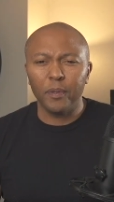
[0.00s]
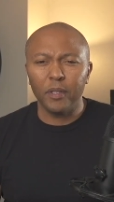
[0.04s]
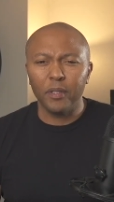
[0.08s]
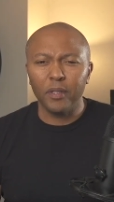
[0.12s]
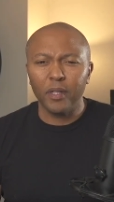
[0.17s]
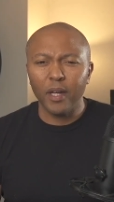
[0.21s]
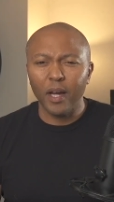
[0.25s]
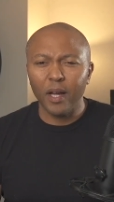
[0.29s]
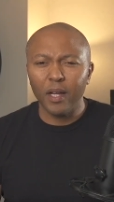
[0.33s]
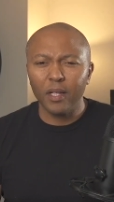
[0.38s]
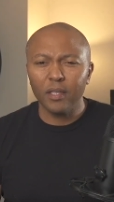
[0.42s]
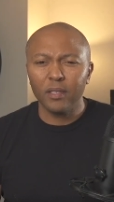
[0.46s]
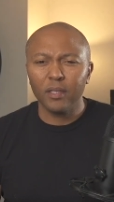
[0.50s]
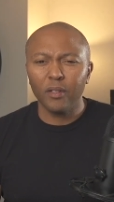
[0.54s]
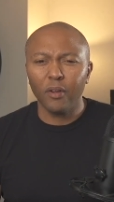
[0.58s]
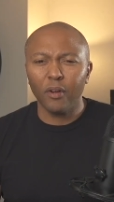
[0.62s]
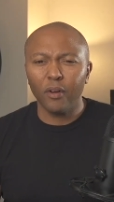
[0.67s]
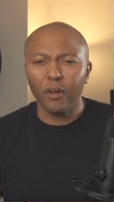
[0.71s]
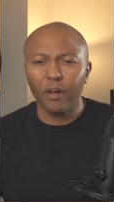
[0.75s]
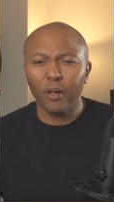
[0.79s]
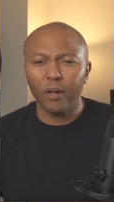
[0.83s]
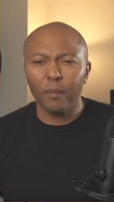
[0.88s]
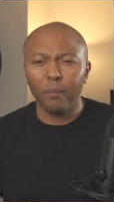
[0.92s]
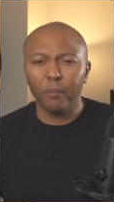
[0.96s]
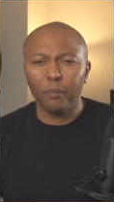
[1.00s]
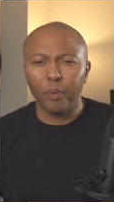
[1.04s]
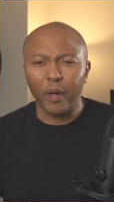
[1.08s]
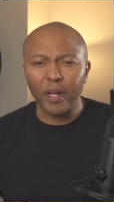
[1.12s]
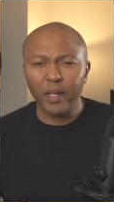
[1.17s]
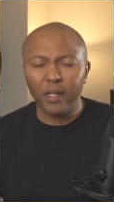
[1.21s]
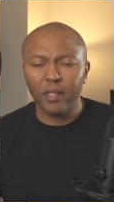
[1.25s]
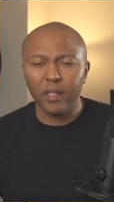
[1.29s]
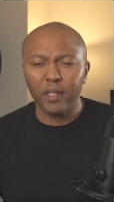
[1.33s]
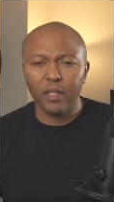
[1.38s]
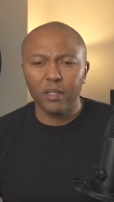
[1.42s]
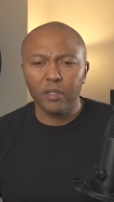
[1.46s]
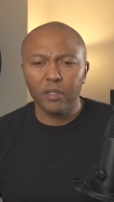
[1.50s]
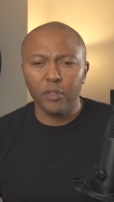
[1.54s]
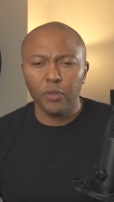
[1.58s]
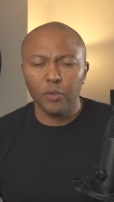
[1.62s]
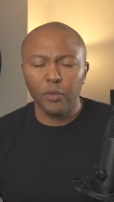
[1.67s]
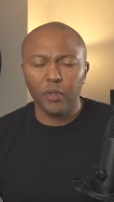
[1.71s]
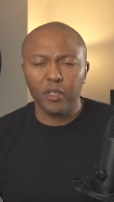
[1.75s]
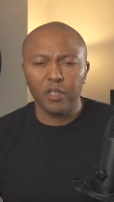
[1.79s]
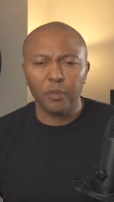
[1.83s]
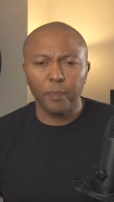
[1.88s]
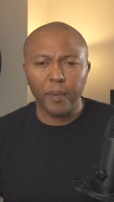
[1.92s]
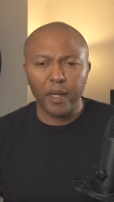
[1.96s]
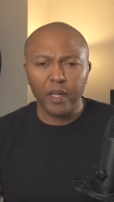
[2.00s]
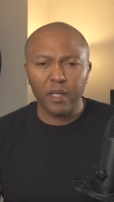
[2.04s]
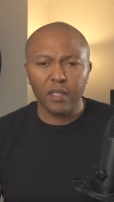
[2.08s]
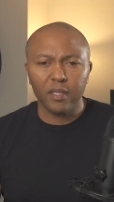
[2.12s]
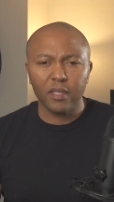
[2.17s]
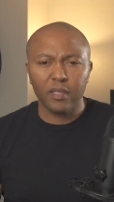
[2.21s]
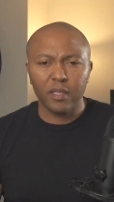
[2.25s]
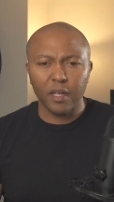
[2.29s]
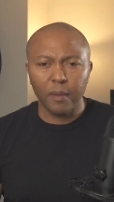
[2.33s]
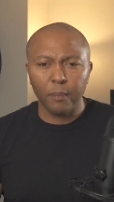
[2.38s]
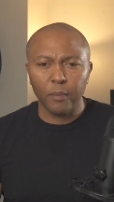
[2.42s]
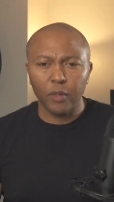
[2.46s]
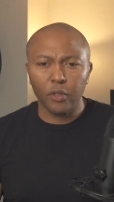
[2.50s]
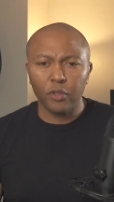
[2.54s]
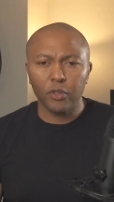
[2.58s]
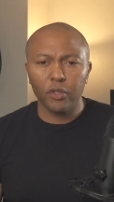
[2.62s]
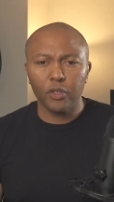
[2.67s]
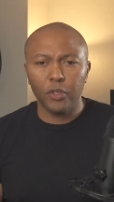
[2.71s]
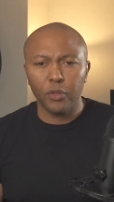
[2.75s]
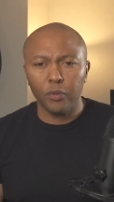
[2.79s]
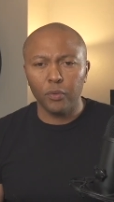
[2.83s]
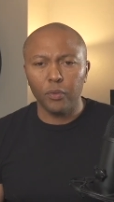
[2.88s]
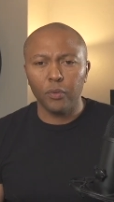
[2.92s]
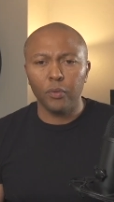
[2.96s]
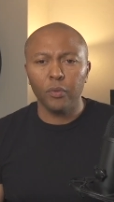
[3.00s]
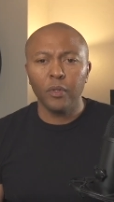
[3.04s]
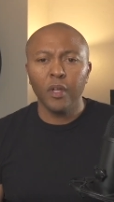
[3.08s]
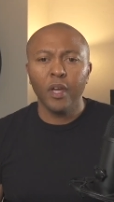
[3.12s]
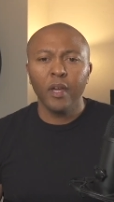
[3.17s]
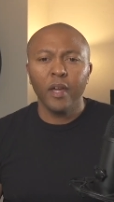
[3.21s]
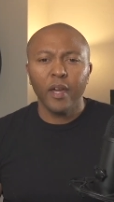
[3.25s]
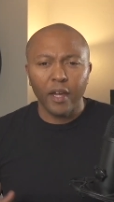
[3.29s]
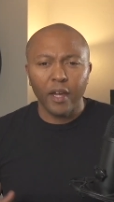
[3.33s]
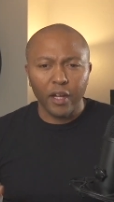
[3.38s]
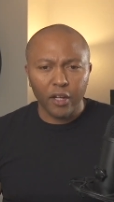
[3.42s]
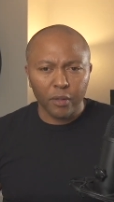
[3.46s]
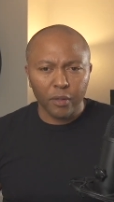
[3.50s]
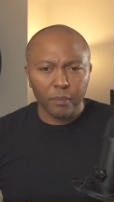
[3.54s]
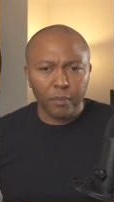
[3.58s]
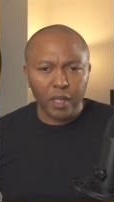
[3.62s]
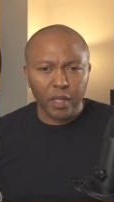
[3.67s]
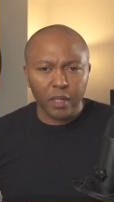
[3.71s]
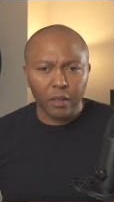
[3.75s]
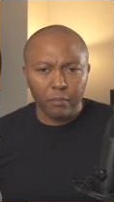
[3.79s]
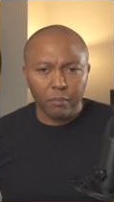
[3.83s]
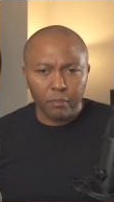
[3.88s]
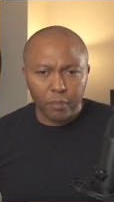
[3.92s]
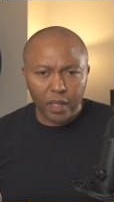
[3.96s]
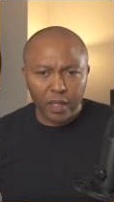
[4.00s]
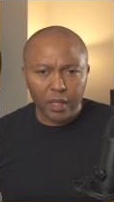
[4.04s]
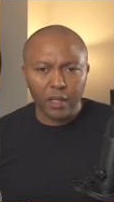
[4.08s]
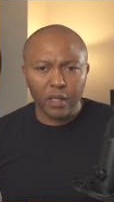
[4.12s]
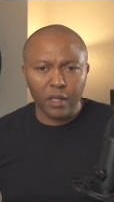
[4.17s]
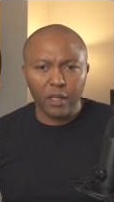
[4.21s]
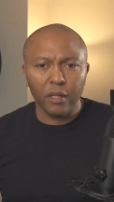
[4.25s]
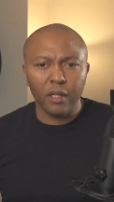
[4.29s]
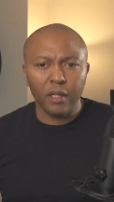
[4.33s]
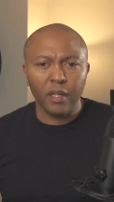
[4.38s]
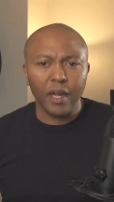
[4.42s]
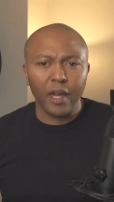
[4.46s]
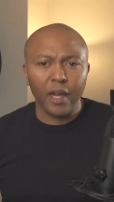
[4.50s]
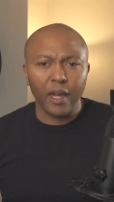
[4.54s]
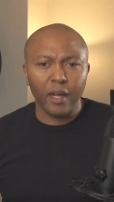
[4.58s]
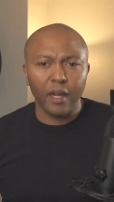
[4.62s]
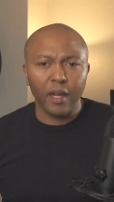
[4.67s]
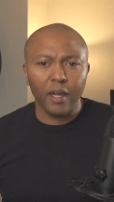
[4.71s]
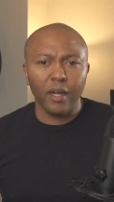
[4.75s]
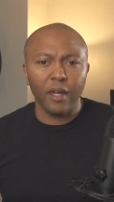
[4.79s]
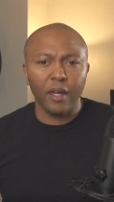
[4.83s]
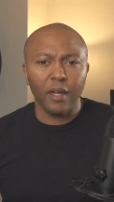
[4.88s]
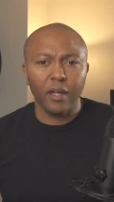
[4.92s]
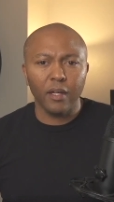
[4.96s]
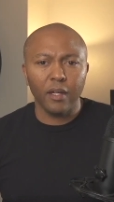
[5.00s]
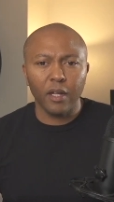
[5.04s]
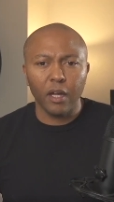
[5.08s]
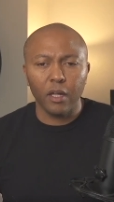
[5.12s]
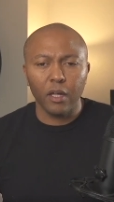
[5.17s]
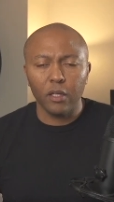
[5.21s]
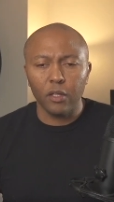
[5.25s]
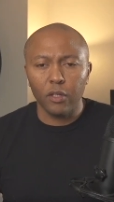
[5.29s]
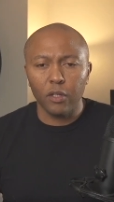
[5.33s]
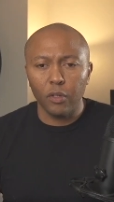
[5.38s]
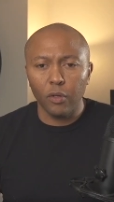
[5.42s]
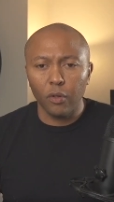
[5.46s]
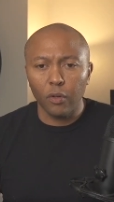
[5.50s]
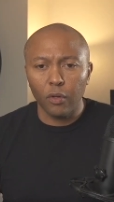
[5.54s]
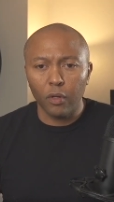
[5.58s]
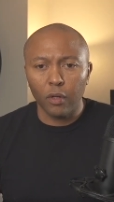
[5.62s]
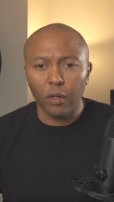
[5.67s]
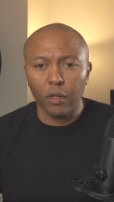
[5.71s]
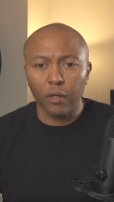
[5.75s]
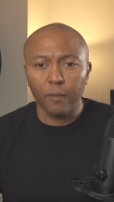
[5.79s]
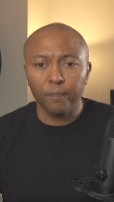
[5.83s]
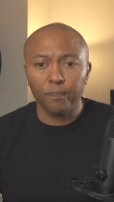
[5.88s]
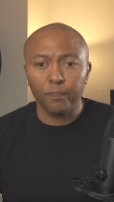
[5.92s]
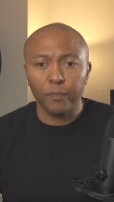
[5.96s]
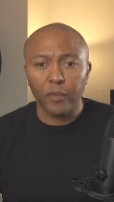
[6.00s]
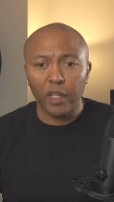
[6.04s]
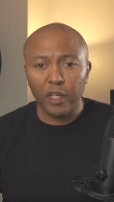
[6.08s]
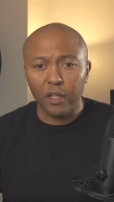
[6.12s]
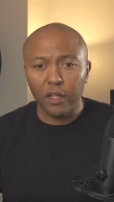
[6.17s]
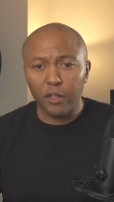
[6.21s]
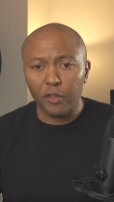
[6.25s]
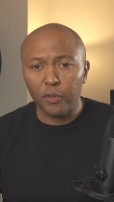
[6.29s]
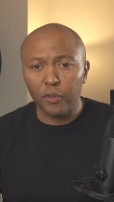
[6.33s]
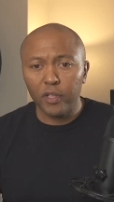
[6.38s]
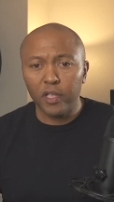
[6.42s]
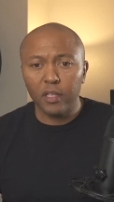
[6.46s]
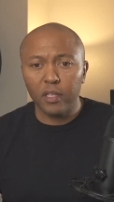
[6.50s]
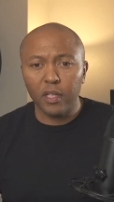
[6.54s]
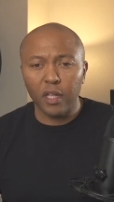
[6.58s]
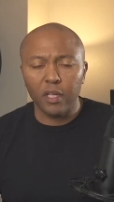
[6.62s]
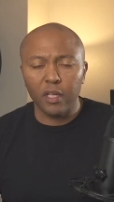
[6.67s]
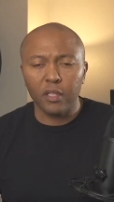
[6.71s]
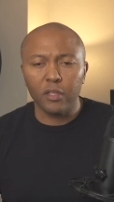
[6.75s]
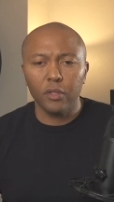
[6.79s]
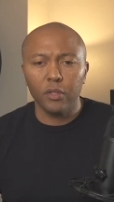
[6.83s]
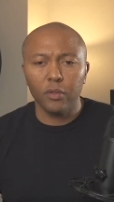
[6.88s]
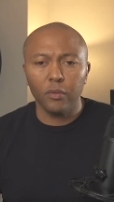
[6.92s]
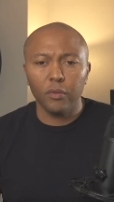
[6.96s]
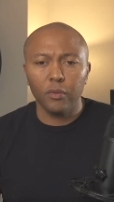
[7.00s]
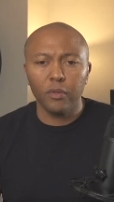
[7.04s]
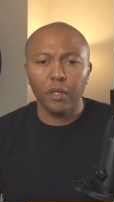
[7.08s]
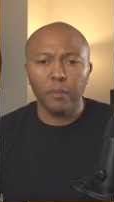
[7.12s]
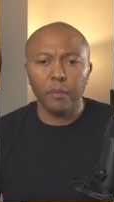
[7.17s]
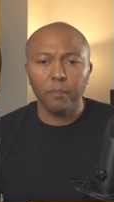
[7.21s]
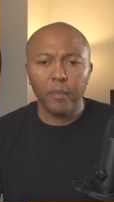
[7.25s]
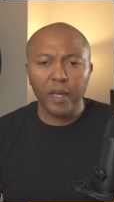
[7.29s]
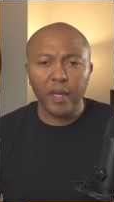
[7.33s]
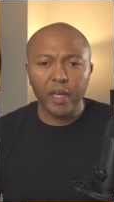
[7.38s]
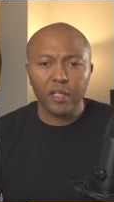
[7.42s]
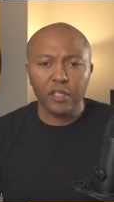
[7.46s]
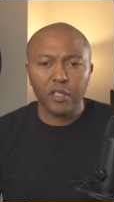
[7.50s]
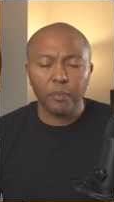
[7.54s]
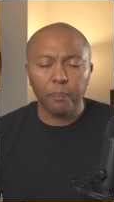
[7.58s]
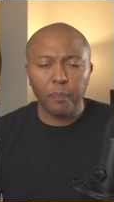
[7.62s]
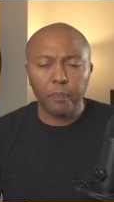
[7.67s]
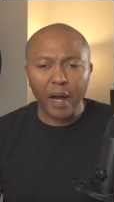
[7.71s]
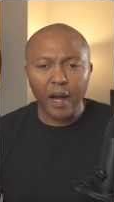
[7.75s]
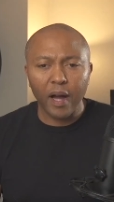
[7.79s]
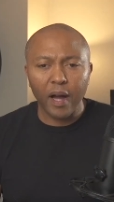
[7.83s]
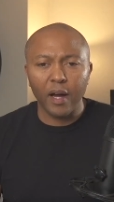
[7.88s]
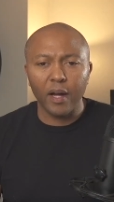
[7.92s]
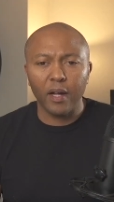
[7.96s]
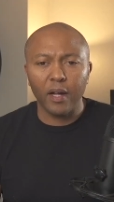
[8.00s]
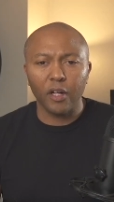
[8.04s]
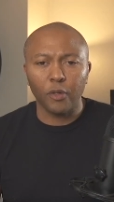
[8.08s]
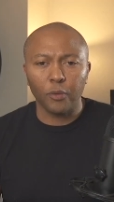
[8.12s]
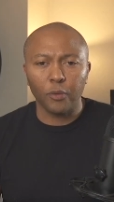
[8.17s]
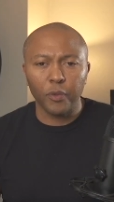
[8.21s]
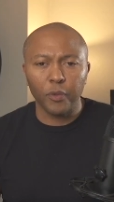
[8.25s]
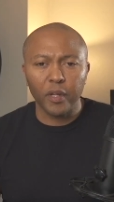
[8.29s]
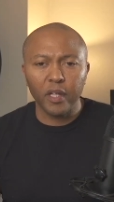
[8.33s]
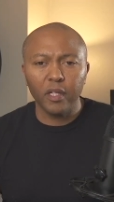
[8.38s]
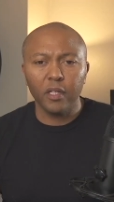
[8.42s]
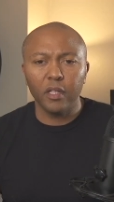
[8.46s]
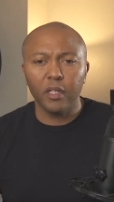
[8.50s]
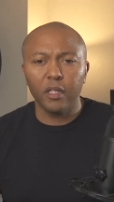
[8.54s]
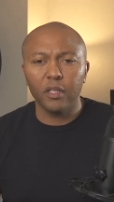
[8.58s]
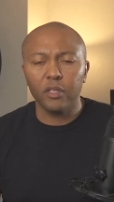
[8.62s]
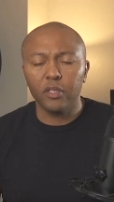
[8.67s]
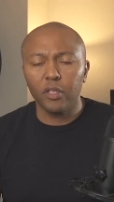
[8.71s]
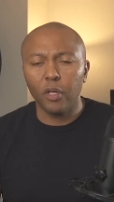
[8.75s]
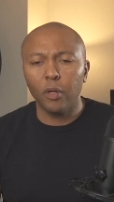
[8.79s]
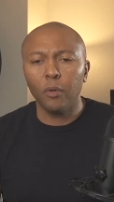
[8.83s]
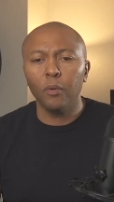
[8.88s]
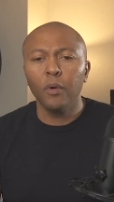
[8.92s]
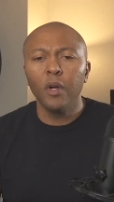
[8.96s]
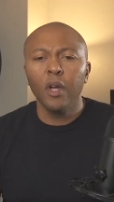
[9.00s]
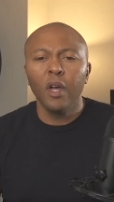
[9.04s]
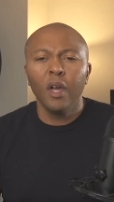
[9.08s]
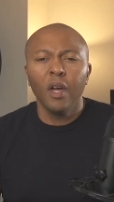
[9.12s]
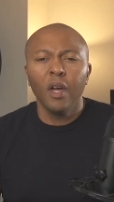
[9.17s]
You guys are breaking into a space similar to Airbnb, and you're entering into the med spa arena. And so